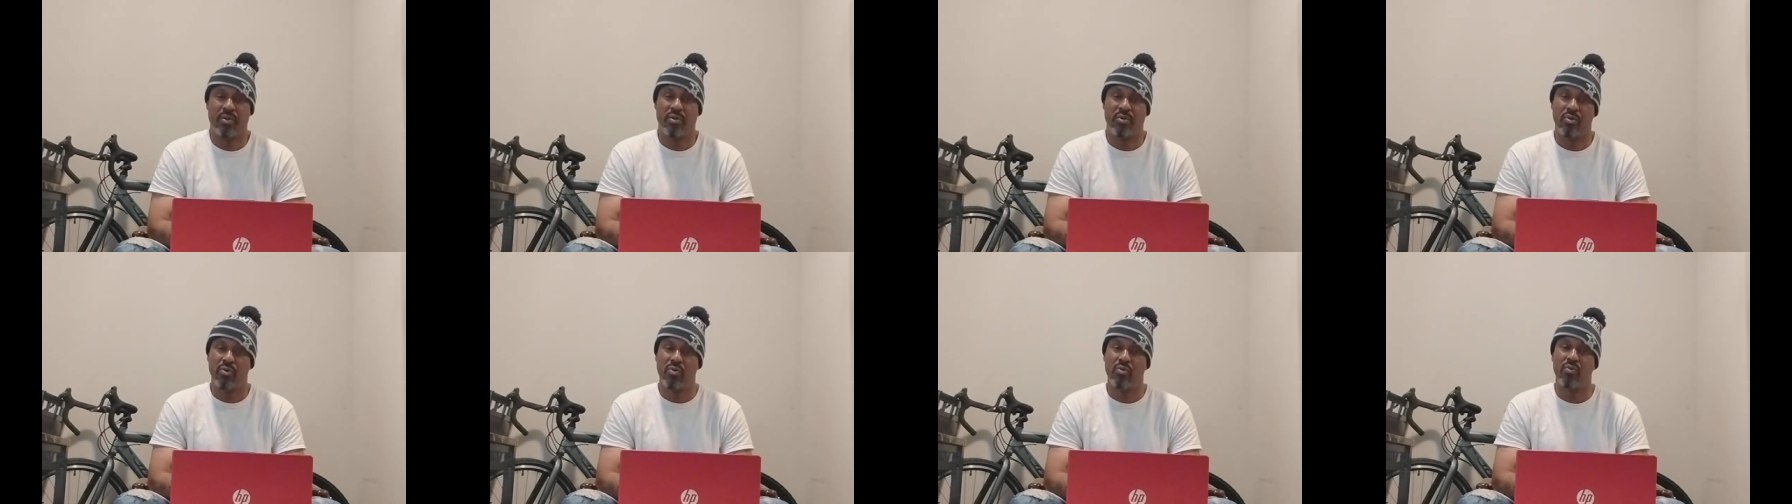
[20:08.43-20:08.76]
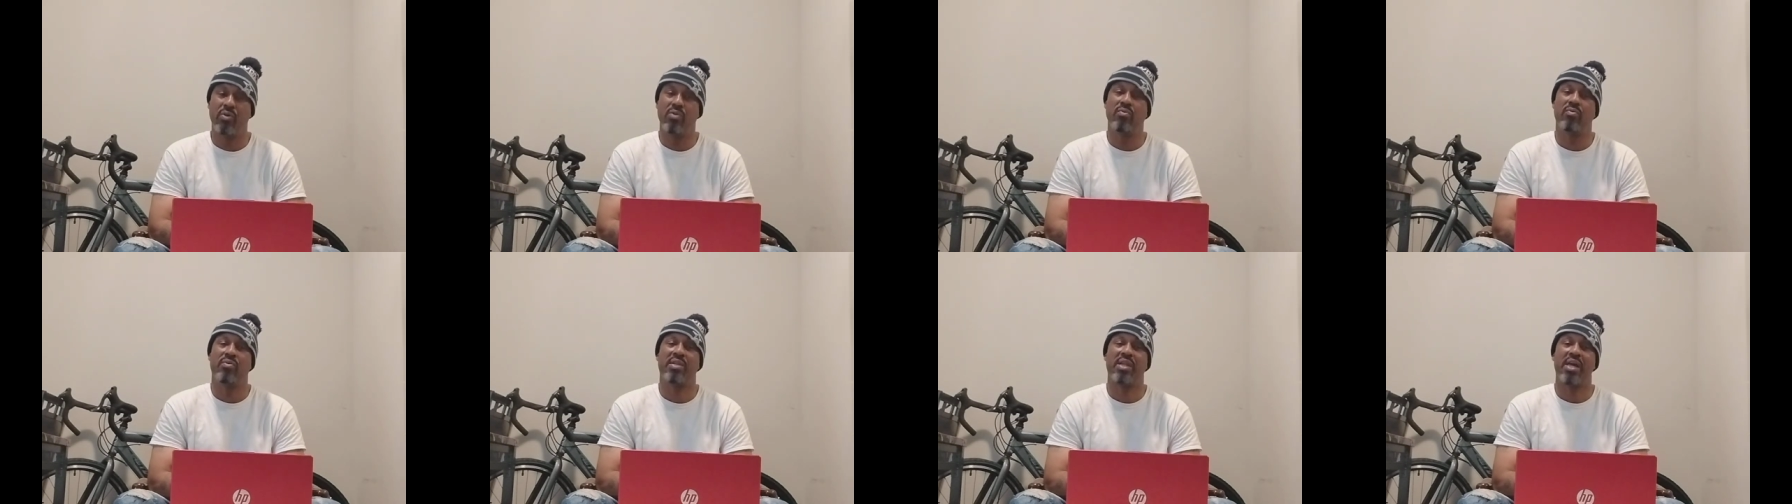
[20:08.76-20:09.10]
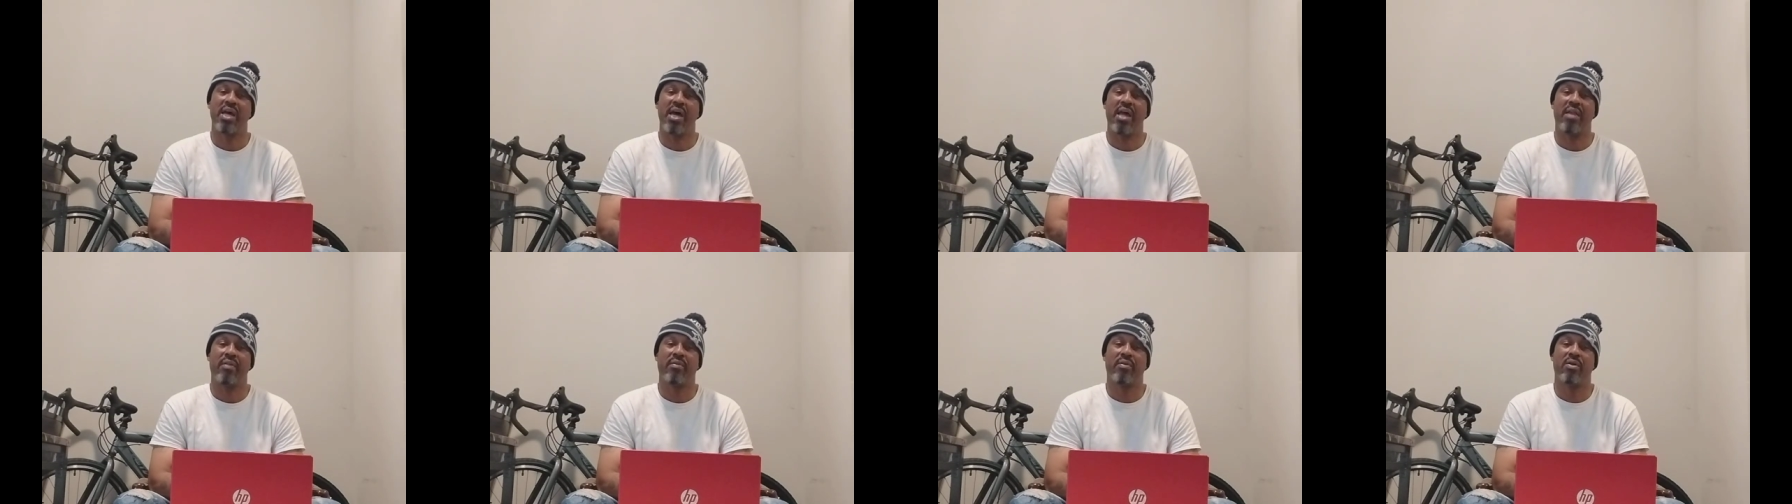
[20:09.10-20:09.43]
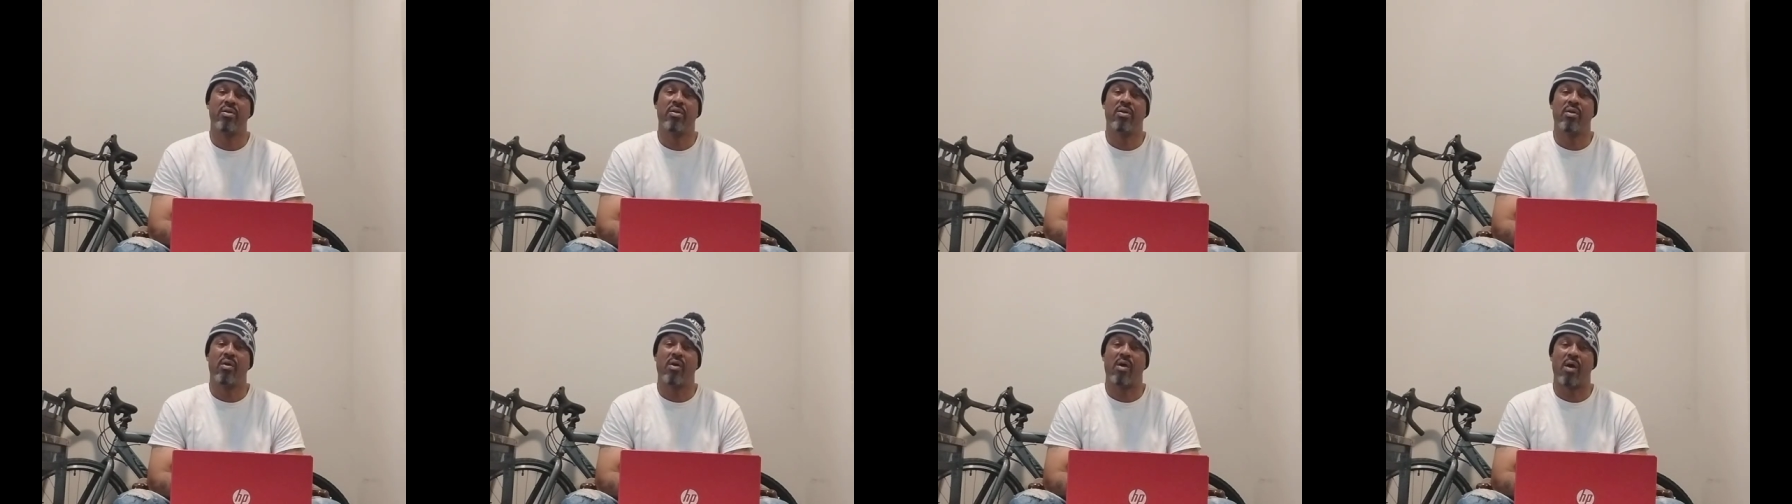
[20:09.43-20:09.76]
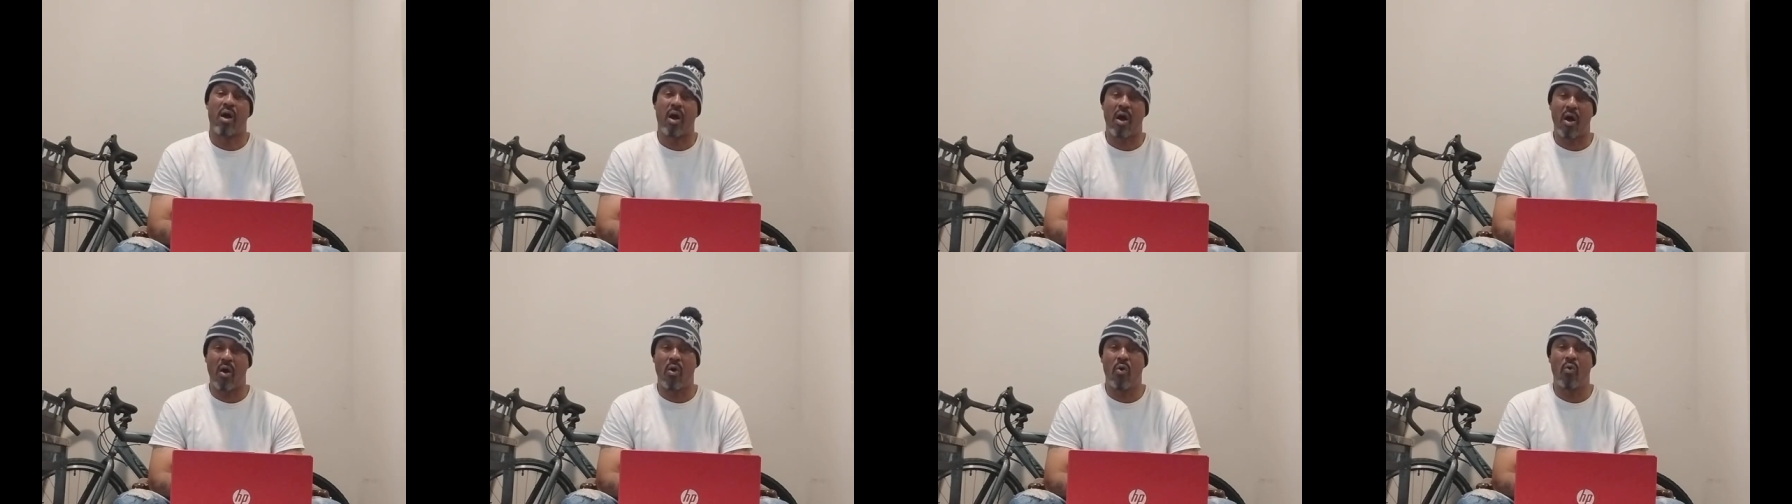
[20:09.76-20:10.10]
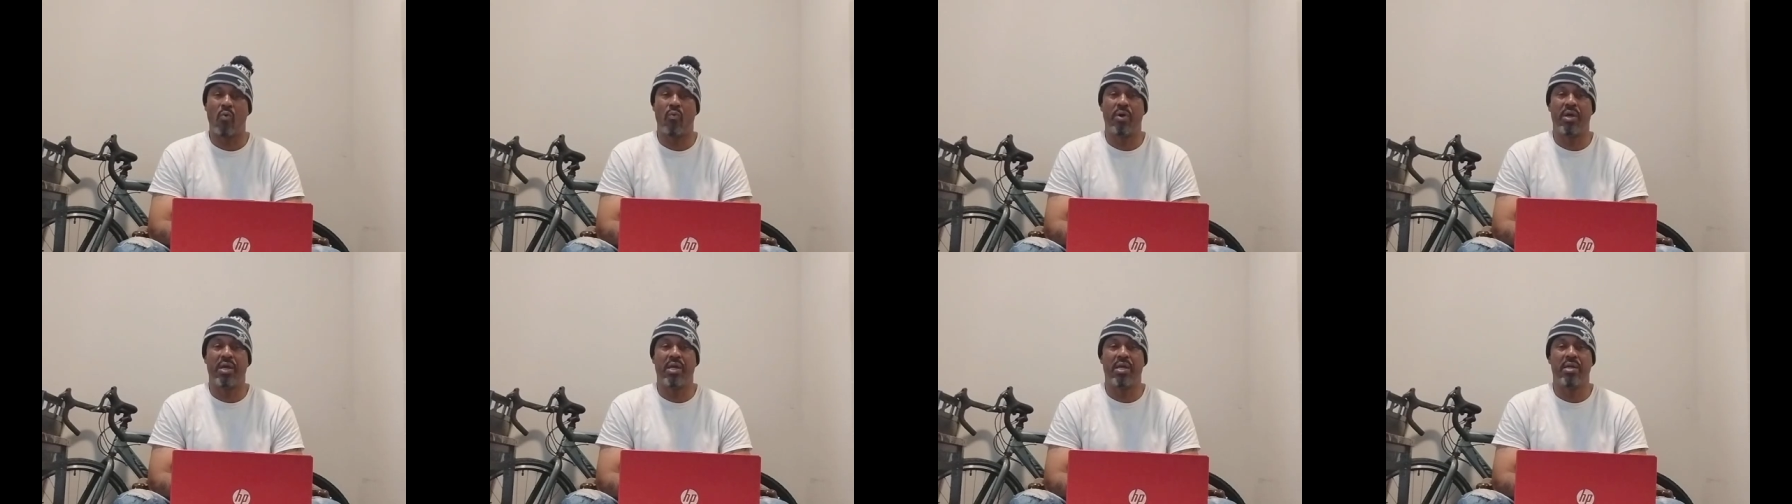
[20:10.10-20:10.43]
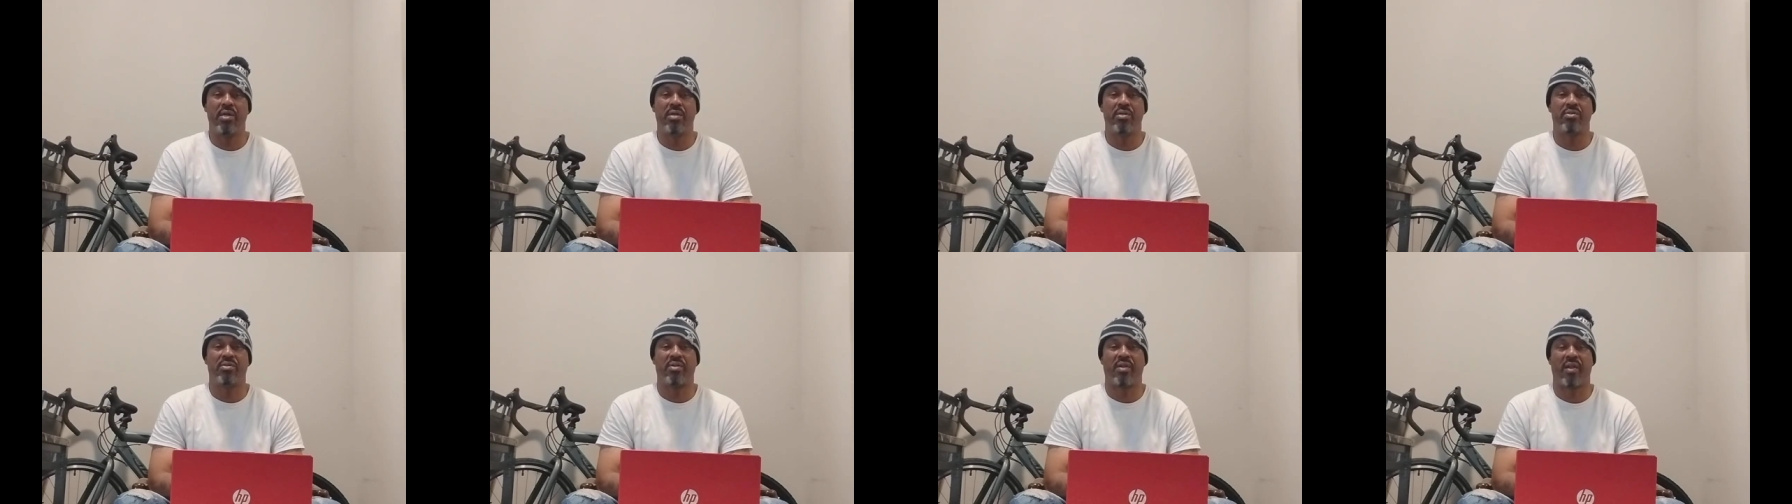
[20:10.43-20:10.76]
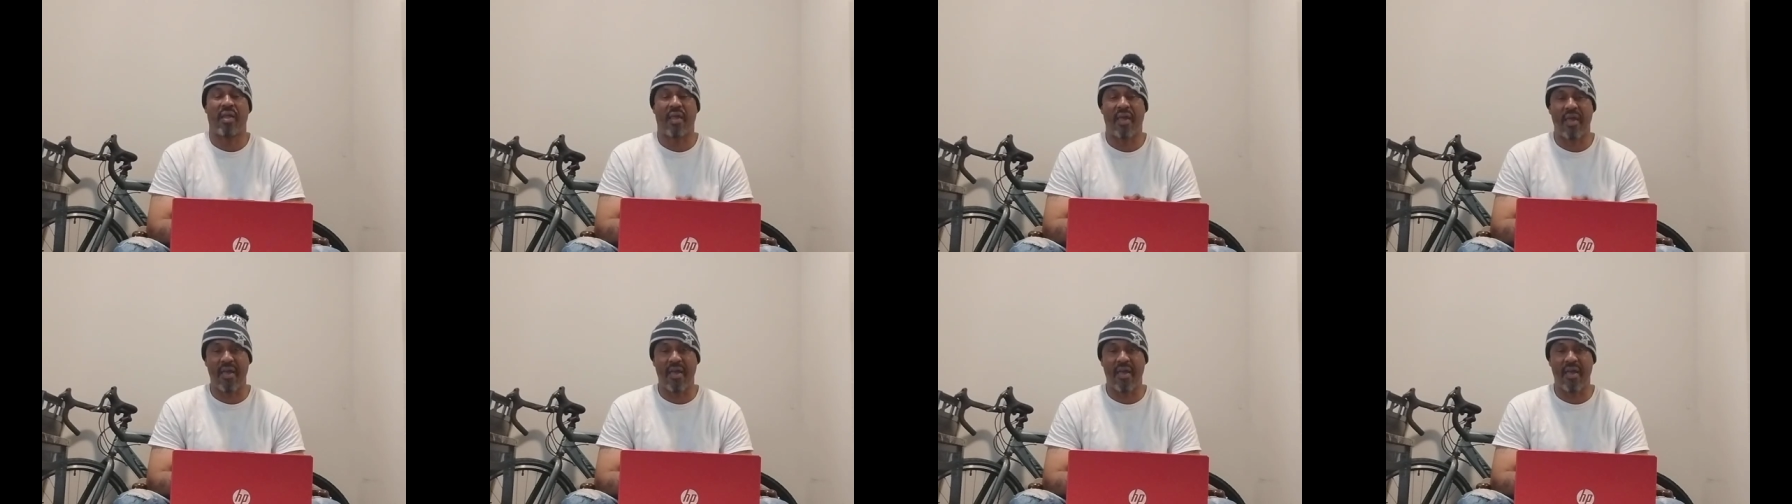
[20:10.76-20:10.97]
You do not always